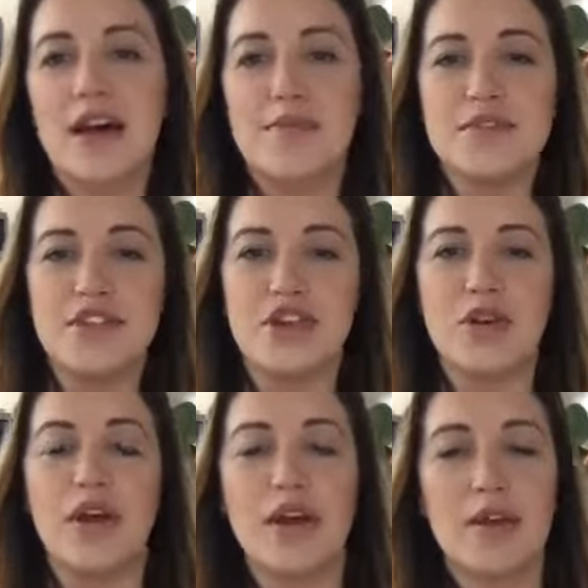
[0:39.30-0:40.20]

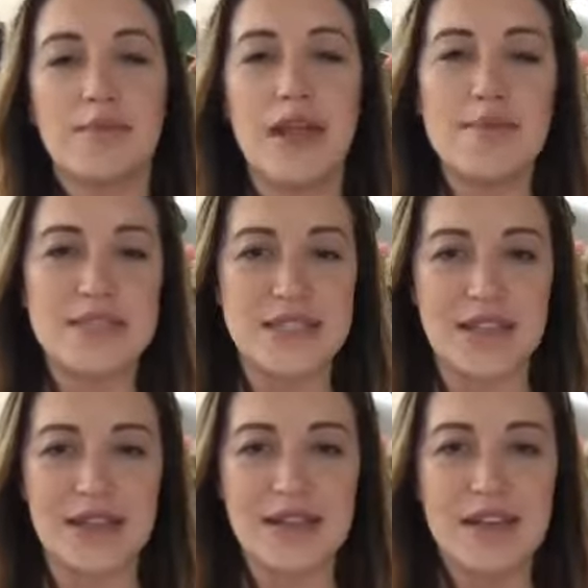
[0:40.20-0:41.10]
So my name is
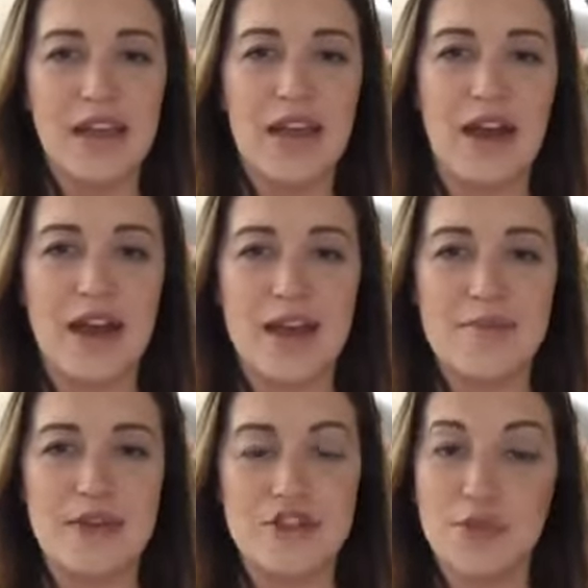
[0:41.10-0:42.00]
Leah.
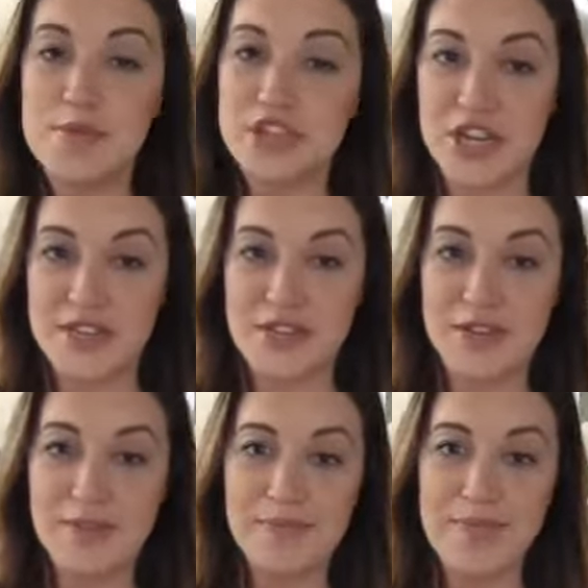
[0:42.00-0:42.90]
I'm a dream
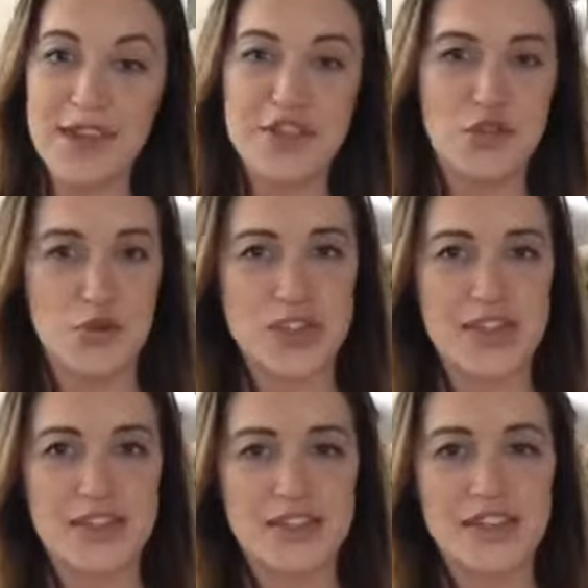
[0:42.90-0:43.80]
chaser and a
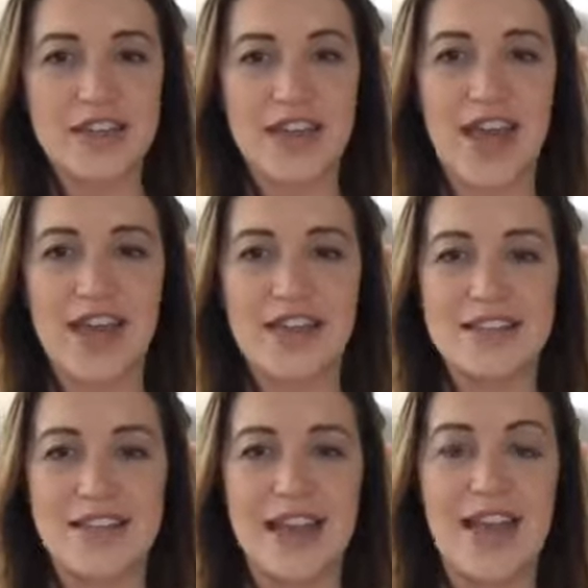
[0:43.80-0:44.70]
storyteller
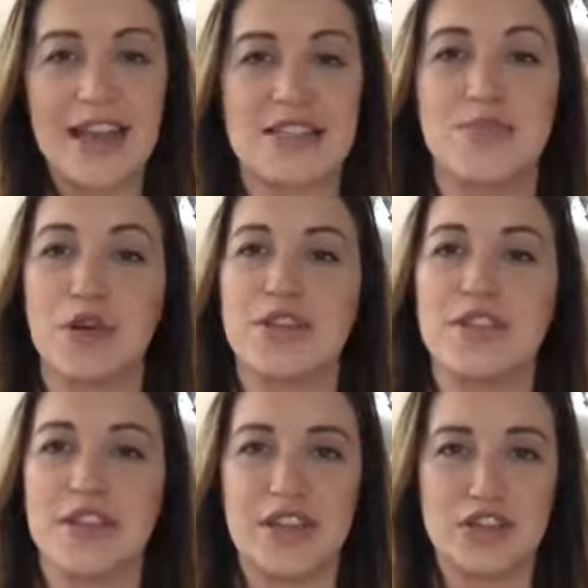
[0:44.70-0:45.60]
and an expert
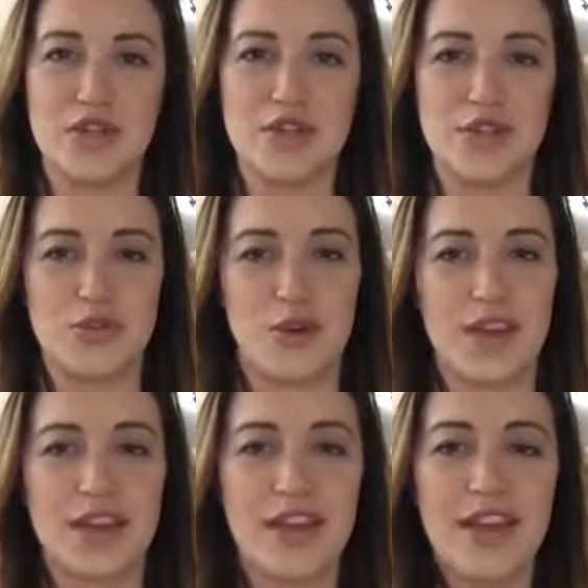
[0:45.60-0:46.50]
in choosing joy.
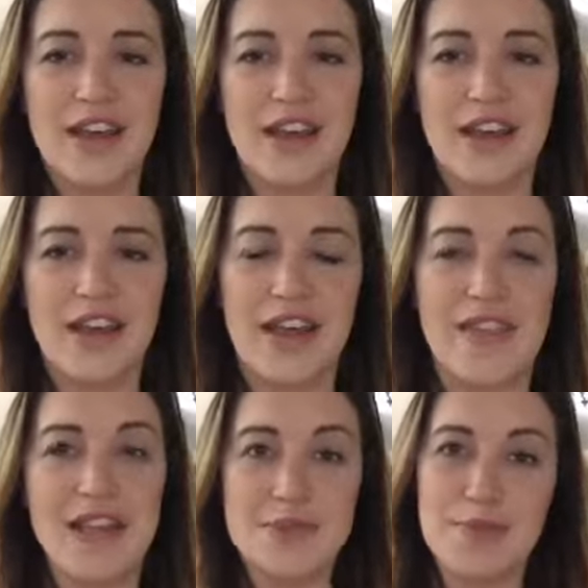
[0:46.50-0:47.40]

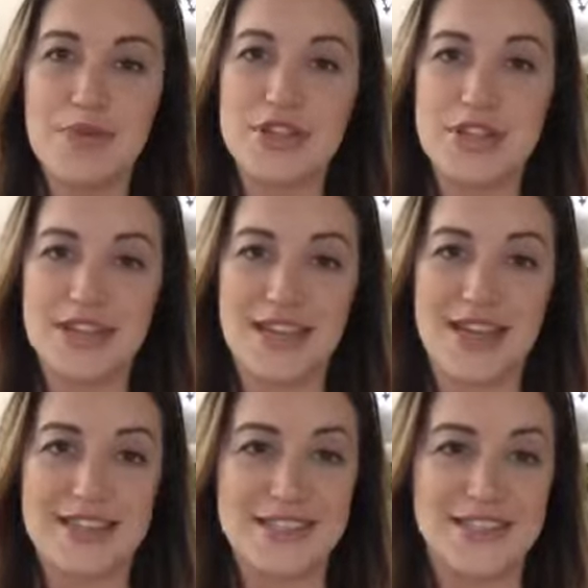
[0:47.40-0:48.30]
And that's been put to the
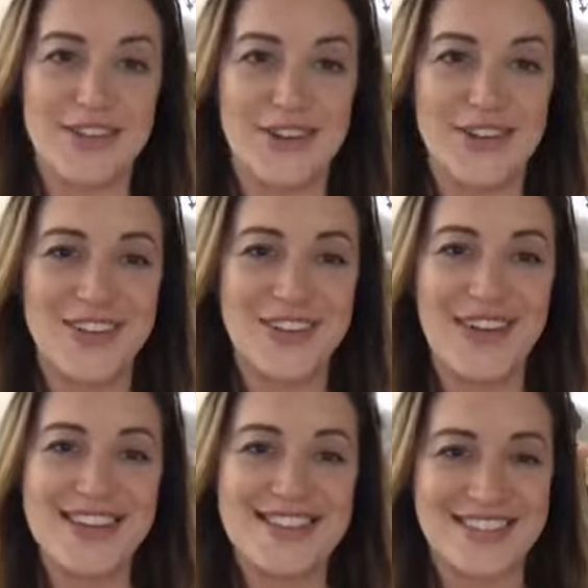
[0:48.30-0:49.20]
test, so you
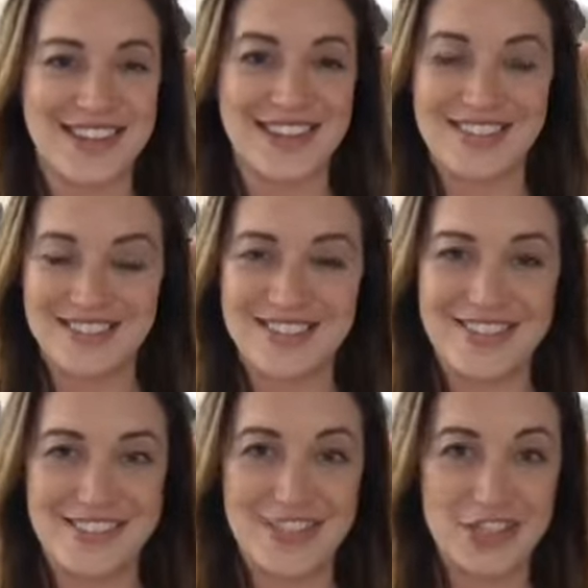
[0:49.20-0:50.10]
guys can
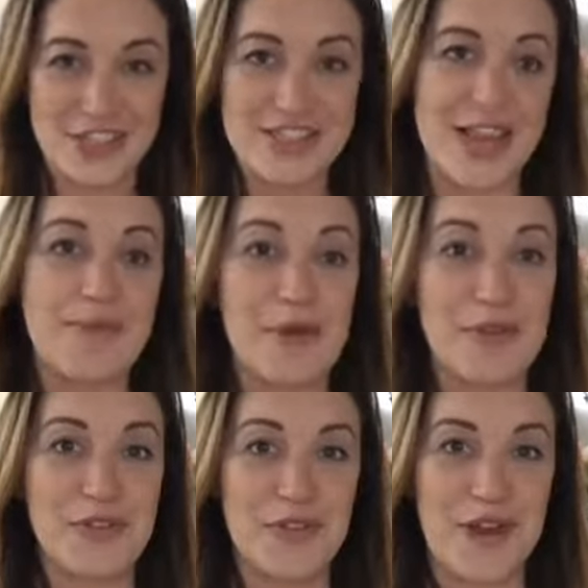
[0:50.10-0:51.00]
just take my
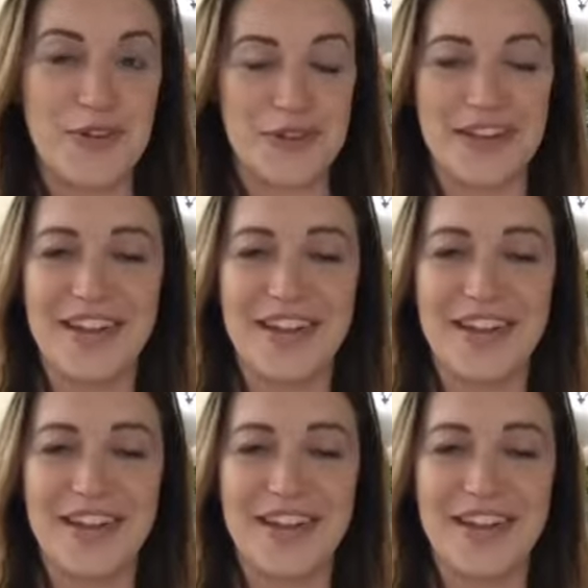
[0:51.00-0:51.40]
word for that one.